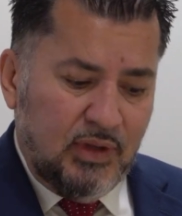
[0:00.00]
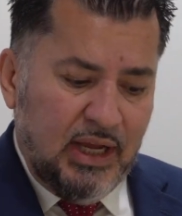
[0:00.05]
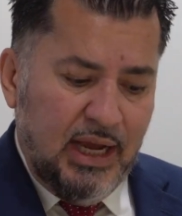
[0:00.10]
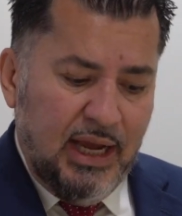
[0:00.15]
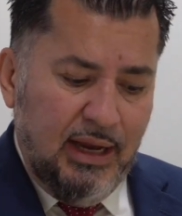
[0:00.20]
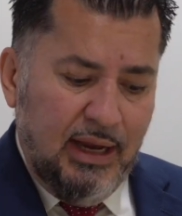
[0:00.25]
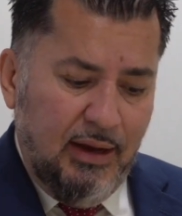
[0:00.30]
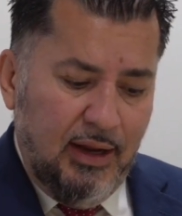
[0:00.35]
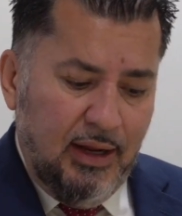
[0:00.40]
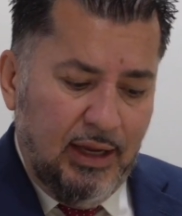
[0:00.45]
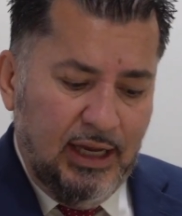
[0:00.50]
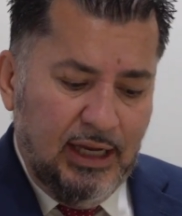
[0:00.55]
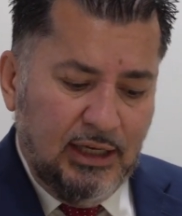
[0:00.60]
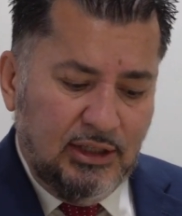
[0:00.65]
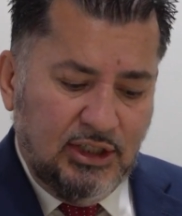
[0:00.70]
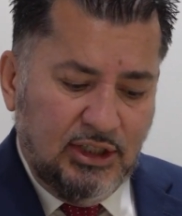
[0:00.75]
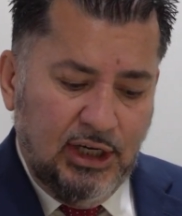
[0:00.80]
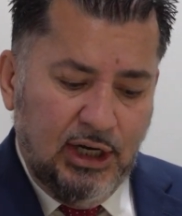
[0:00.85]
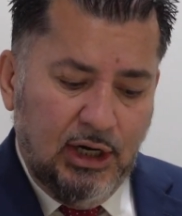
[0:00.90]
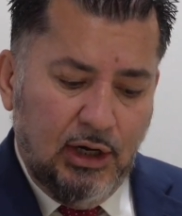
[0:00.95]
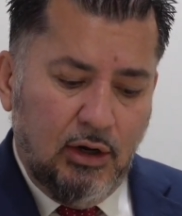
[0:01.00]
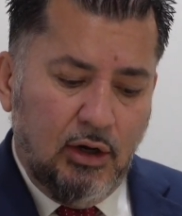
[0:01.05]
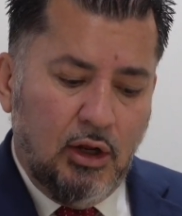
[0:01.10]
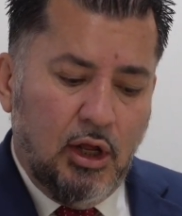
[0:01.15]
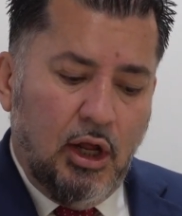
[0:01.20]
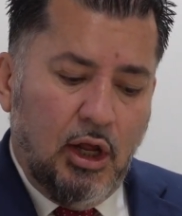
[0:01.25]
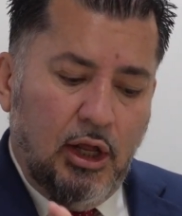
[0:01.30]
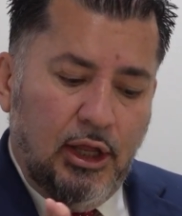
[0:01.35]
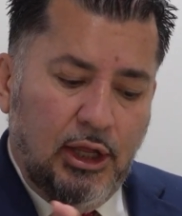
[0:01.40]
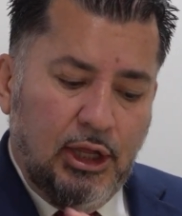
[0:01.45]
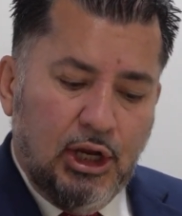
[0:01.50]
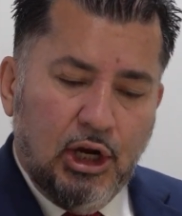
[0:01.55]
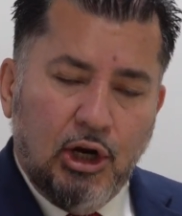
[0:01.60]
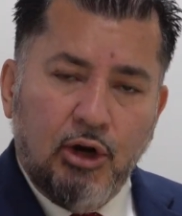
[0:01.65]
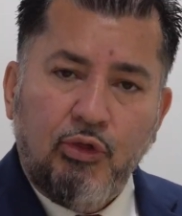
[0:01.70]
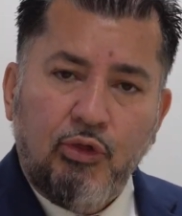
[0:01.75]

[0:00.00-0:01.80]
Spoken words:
okay, each year. Year